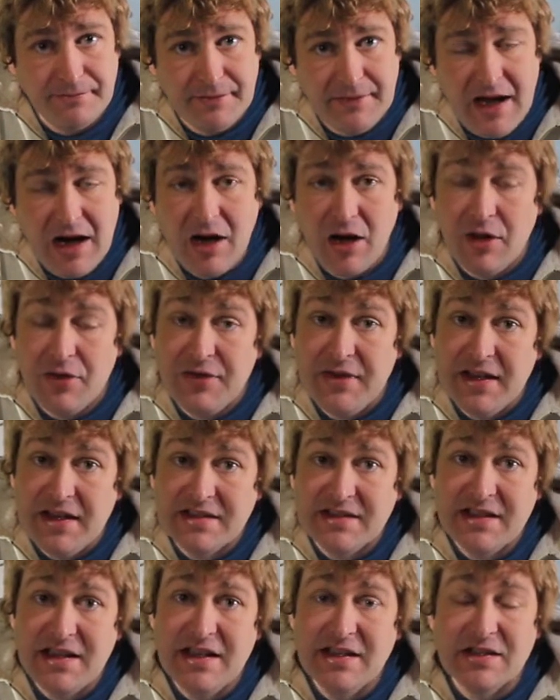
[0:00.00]
Now,
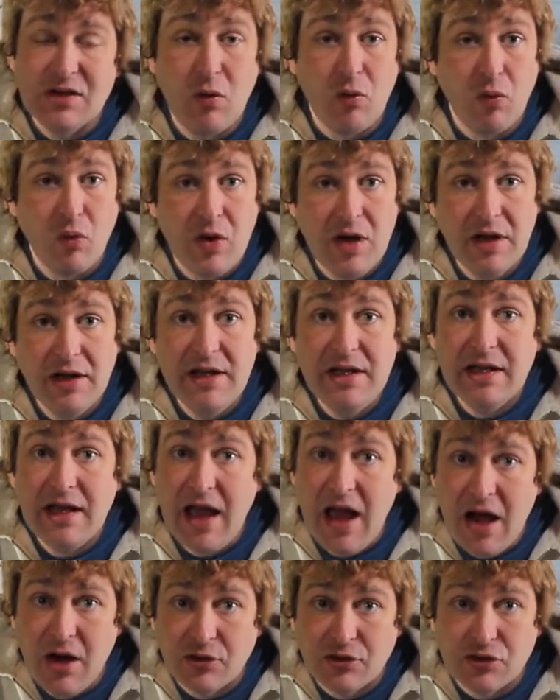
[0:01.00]
this is really it's
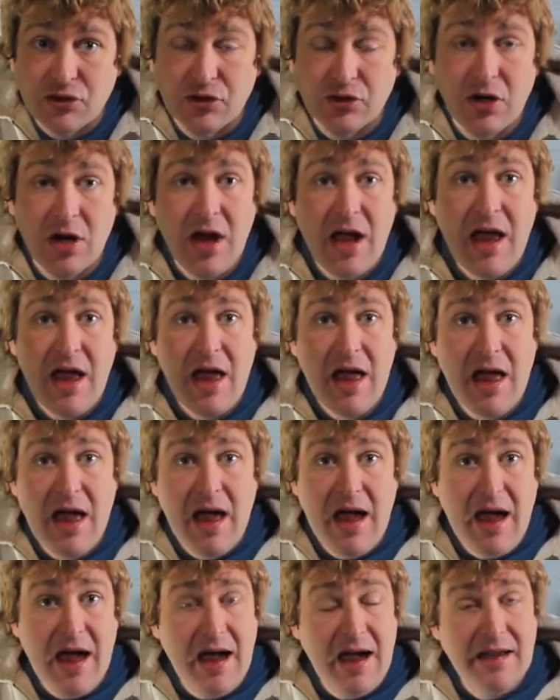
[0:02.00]
kind
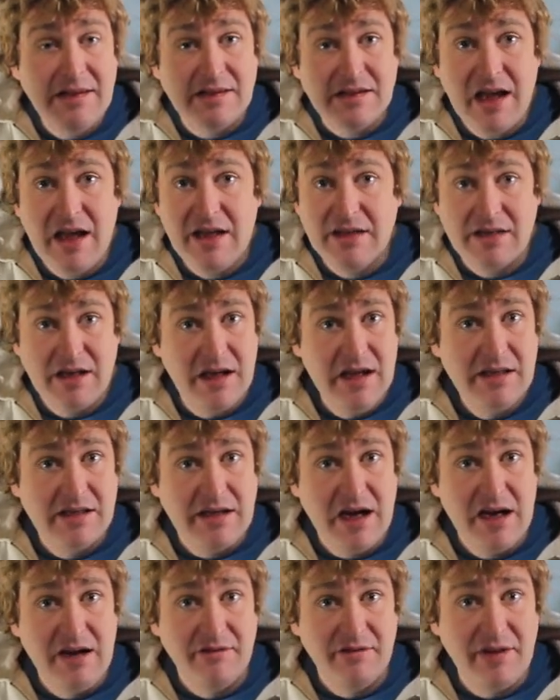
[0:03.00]

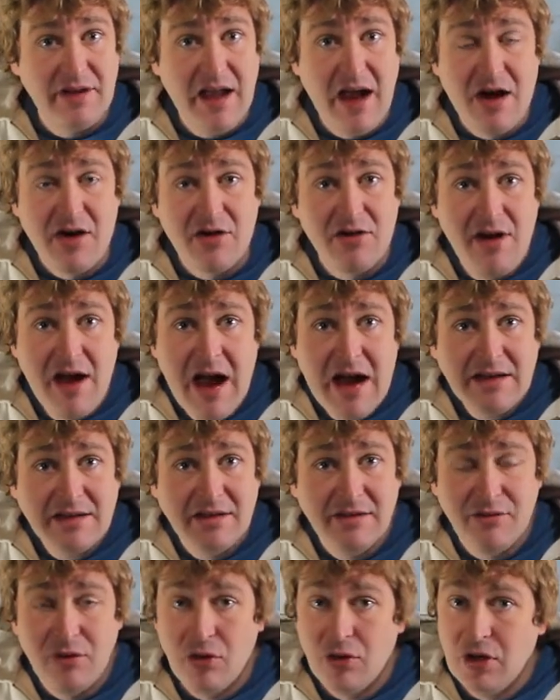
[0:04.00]
of
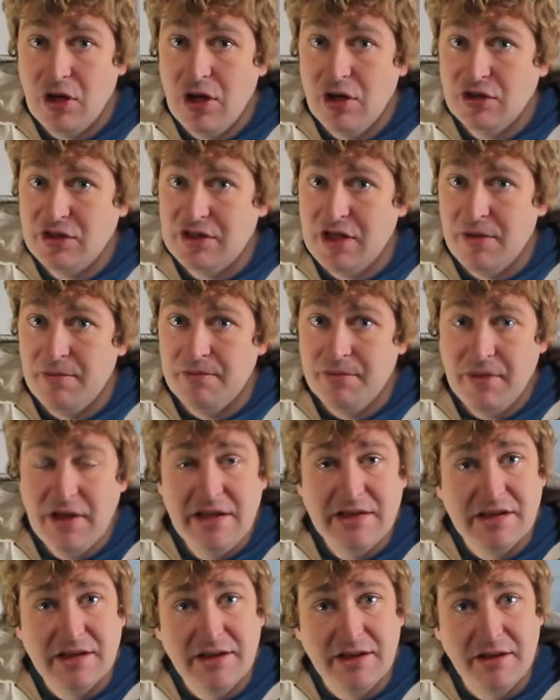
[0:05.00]
counteractive, or it's a
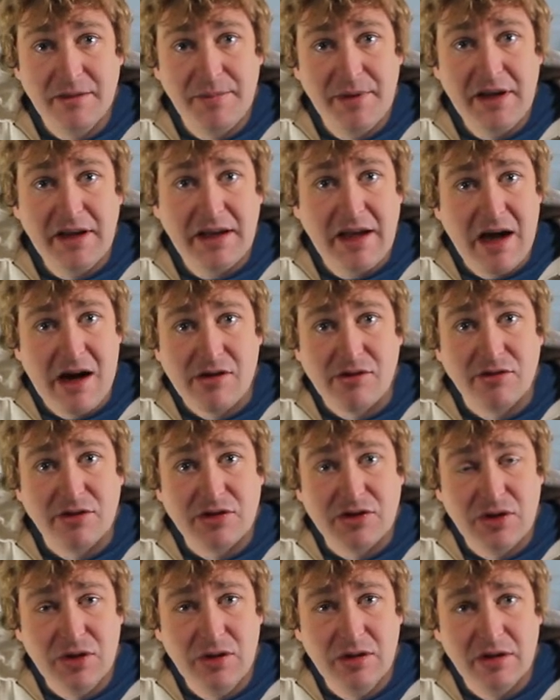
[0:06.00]
little bit
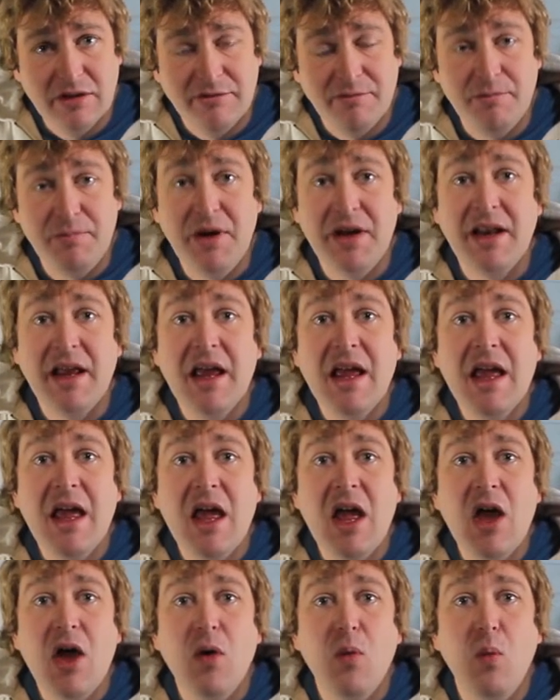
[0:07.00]
counterintuitive, but
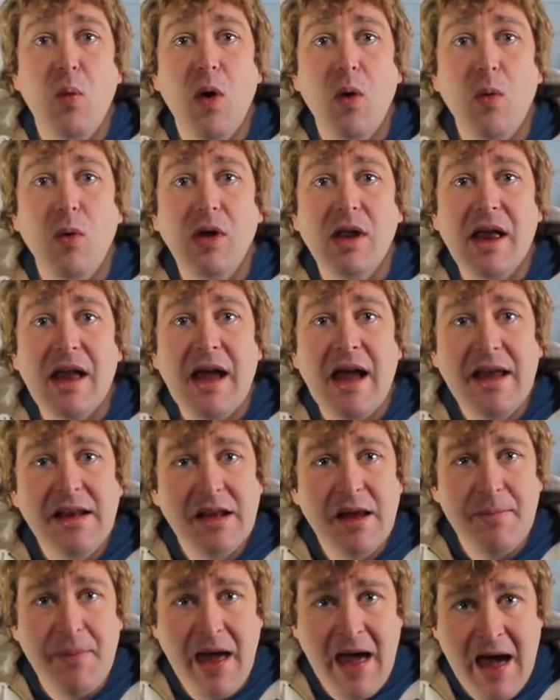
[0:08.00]
what will end
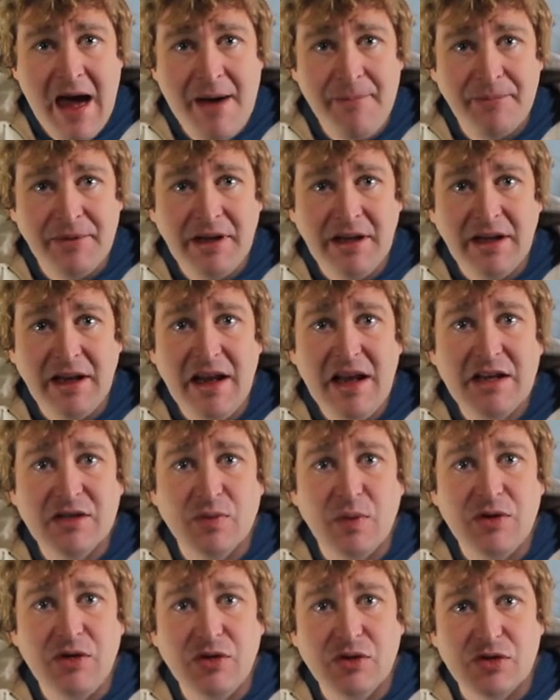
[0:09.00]
up happening is
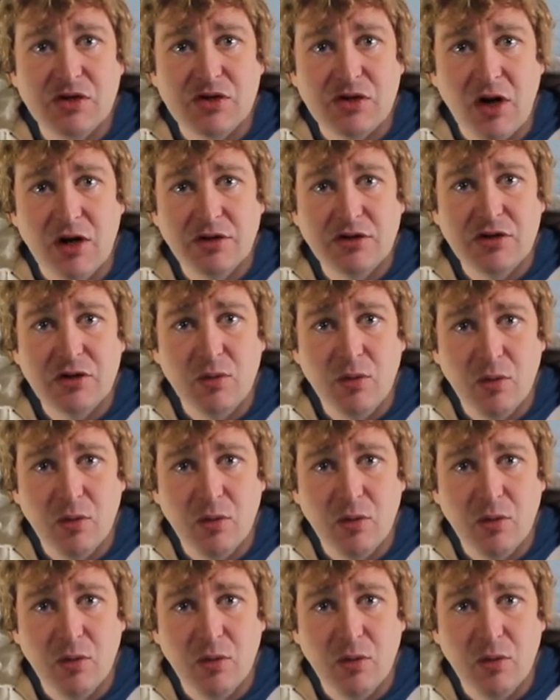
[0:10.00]
when you start to